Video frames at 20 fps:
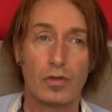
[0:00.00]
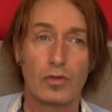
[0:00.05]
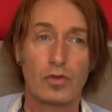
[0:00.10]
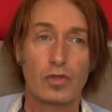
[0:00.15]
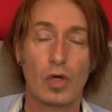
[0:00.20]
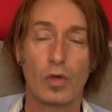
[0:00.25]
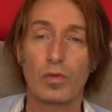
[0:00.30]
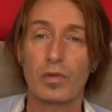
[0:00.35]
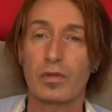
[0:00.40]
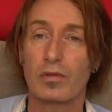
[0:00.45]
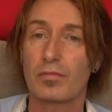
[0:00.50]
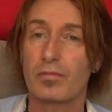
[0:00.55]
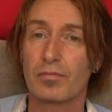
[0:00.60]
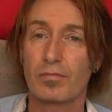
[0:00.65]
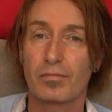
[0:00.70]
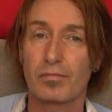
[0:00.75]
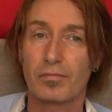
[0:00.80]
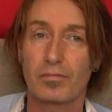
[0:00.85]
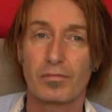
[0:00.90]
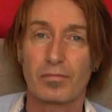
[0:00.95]
don't
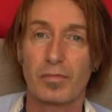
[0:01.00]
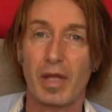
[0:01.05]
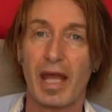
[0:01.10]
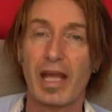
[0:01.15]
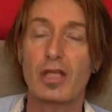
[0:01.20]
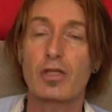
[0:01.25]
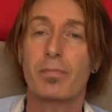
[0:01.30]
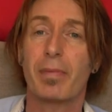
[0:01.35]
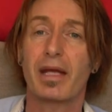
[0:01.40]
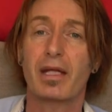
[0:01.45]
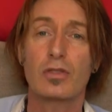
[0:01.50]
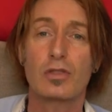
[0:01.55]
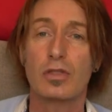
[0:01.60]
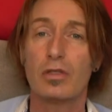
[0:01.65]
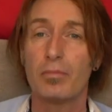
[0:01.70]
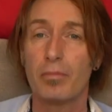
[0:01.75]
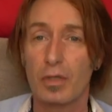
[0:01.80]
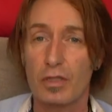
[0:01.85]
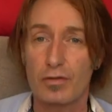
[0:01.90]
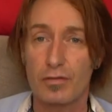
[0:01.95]
expect
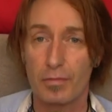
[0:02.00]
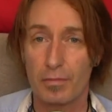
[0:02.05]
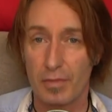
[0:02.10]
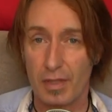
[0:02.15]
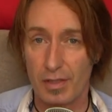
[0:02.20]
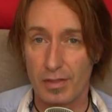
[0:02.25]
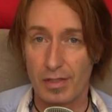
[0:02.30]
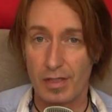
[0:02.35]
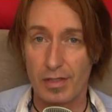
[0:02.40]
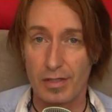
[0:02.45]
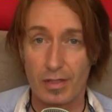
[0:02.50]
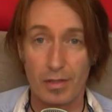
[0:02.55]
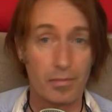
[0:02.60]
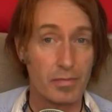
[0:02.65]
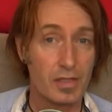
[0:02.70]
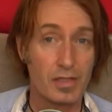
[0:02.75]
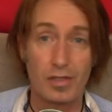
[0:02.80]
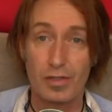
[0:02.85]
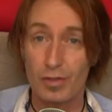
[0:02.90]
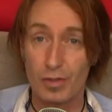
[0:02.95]
too much from the system
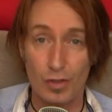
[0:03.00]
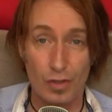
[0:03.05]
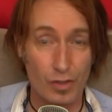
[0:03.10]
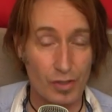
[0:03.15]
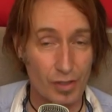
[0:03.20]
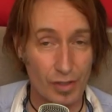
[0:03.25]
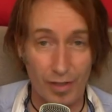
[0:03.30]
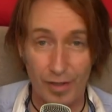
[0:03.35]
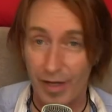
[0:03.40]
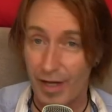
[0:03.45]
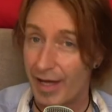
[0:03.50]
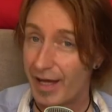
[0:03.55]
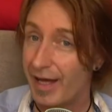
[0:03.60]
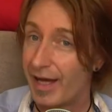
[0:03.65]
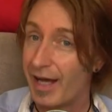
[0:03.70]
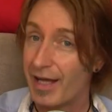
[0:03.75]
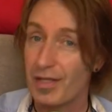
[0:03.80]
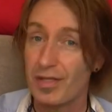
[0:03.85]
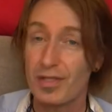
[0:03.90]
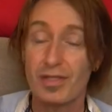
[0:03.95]
this is just a,
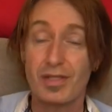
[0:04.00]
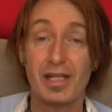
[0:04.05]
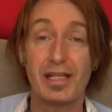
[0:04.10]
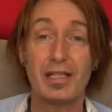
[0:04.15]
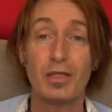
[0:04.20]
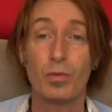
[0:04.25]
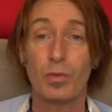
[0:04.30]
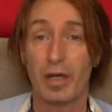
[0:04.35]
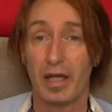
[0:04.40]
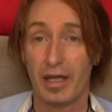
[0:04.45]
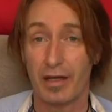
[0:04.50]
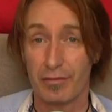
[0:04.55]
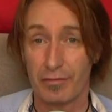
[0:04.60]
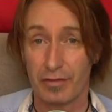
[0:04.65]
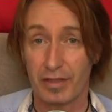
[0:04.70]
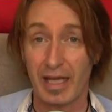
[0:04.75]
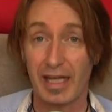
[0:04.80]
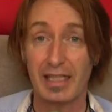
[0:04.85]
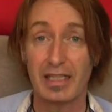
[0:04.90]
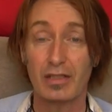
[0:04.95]
a silly way
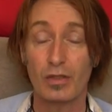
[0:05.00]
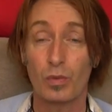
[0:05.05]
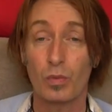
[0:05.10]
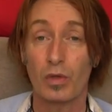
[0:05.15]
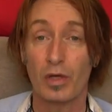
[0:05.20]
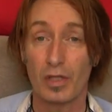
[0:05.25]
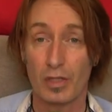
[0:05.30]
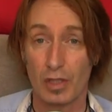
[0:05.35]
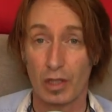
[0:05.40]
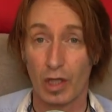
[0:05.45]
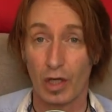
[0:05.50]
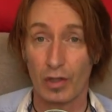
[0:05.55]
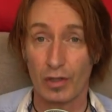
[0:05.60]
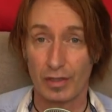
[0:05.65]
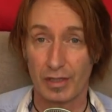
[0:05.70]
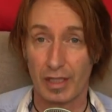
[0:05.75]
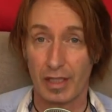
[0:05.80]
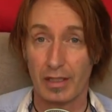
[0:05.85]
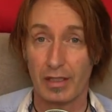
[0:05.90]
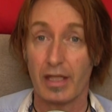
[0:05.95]
of getting the words
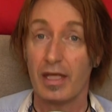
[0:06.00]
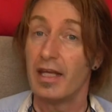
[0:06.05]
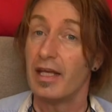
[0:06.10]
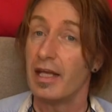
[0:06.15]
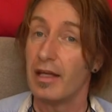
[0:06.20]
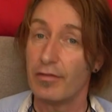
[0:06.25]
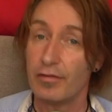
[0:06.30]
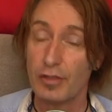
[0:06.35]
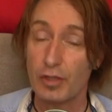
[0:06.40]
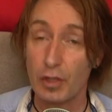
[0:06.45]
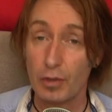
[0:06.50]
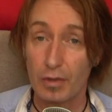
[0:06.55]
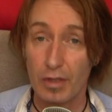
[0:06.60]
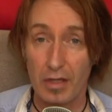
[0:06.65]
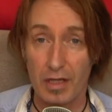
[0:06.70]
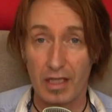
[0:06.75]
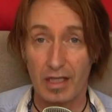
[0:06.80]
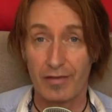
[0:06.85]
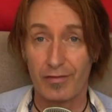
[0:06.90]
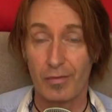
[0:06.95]
logged in if you can
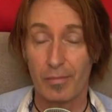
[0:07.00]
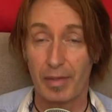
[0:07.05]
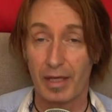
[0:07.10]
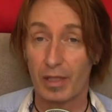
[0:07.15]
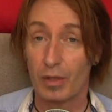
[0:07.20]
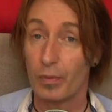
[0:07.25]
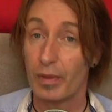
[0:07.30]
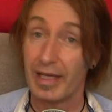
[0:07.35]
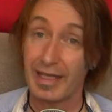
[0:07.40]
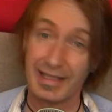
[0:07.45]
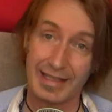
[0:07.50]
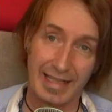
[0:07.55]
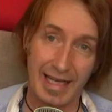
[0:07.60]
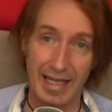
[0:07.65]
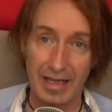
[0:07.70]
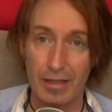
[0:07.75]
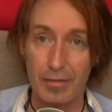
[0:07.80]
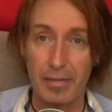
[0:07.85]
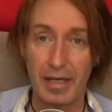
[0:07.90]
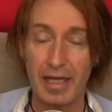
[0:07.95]
think of a better way
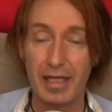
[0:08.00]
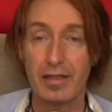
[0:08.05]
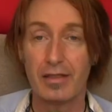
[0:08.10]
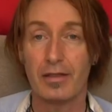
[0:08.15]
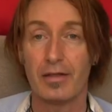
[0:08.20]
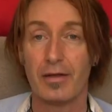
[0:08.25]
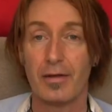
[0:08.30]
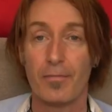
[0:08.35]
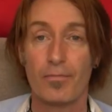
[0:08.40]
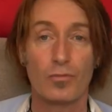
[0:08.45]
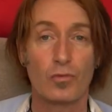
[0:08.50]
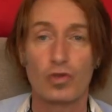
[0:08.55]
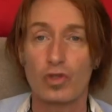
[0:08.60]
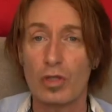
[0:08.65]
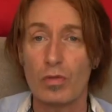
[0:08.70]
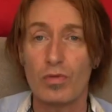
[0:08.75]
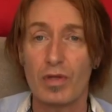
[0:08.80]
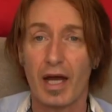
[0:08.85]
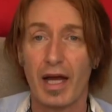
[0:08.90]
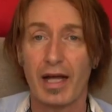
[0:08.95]
get them in
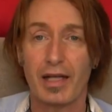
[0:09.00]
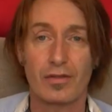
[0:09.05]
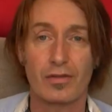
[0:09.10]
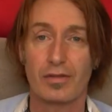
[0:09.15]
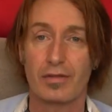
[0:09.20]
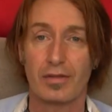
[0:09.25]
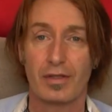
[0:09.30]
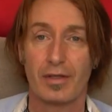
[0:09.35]
do that